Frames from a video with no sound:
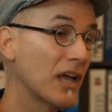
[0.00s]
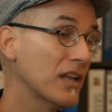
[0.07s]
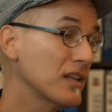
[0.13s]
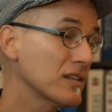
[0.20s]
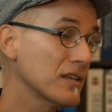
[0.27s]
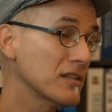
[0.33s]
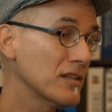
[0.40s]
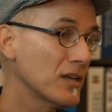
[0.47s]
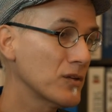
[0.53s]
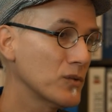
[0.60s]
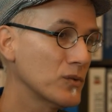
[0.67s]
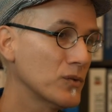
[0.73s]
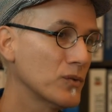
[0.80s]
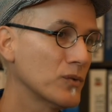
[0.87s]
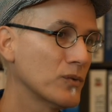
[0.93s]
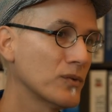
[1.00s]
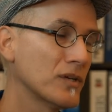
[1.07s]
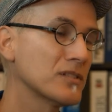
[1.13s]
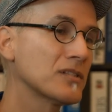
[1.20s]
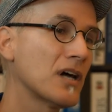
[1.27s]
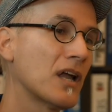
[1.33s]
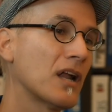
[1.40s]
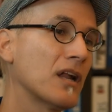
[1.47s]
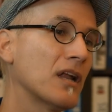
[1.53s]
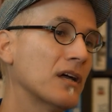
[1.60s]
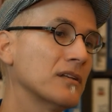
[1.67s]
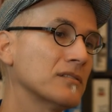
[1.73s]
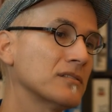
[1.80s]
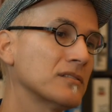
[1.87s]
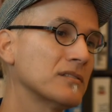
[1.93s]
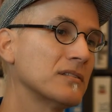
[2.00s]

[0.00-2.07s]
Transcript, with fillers: anything that you do, it's kind of nice.